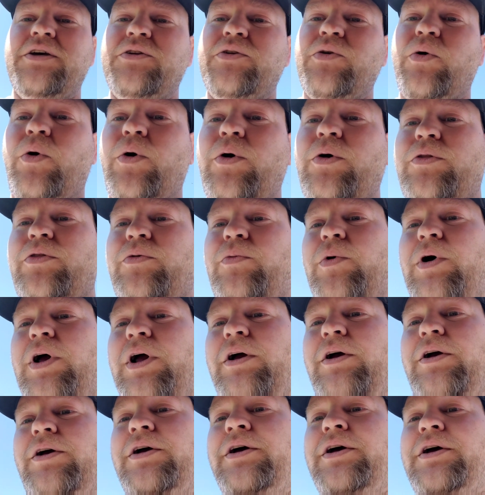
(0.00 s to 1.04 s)
north,
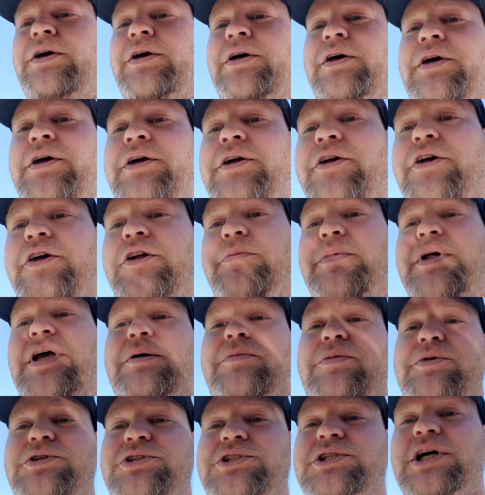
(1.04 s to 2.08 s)
where you're going to be
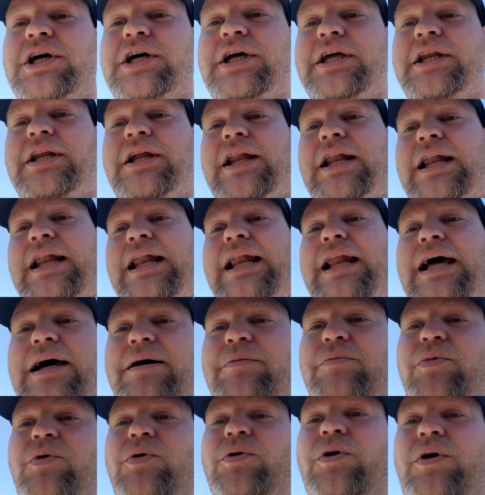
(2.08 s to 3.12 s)
able to suck in a
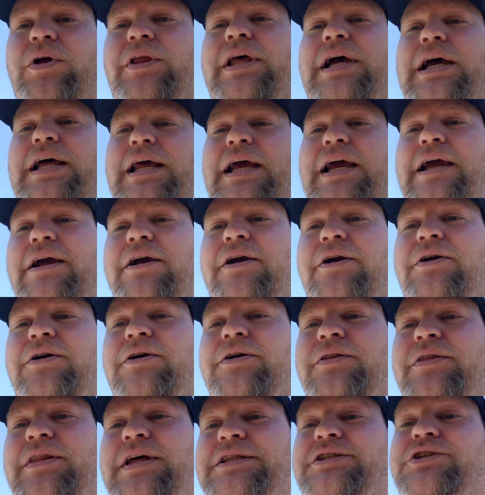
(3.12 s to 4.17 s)
lot more of that air
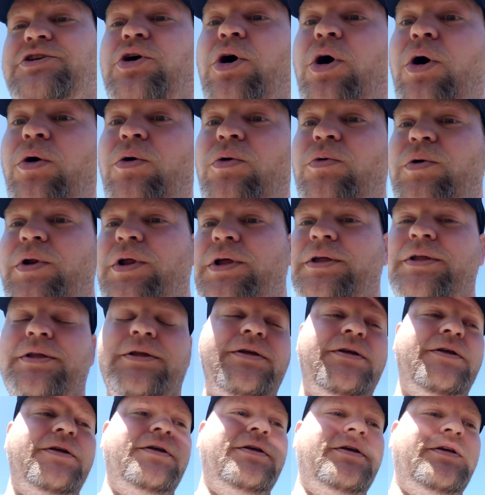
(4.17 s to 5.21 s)
that's cold,
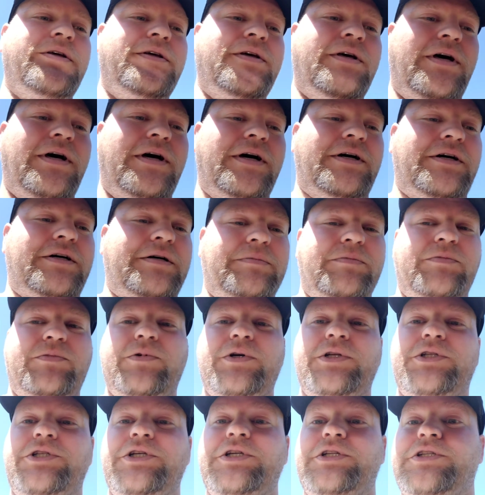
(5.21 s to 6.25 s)

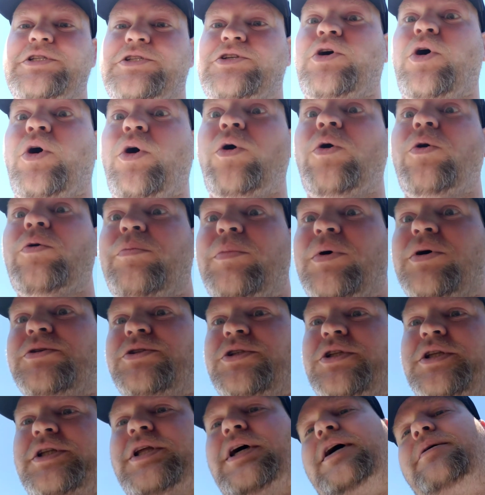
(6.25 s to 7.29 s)
which is cold
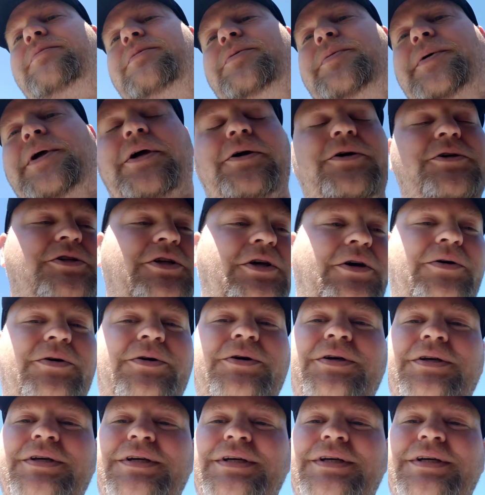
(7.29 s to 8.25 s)
most of the time up here. So